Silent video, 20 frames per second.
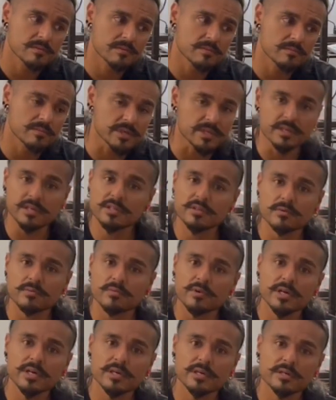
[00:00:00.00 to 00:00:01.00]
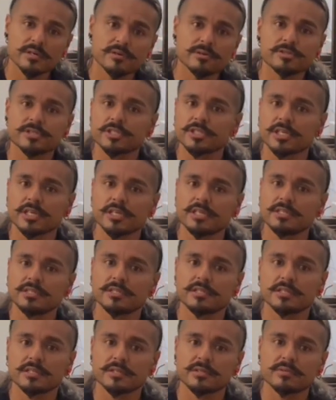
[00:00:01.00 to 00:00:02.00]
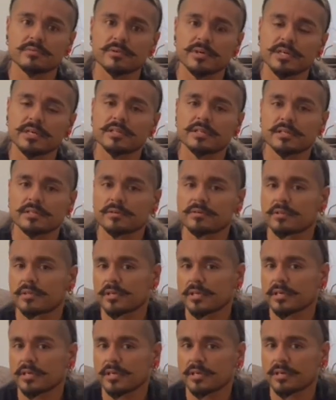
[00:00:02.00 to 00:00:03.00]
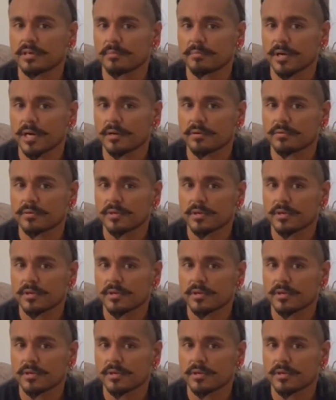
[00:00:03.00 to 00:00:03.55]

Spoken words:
But either way, you're changing the way that they're thinking about,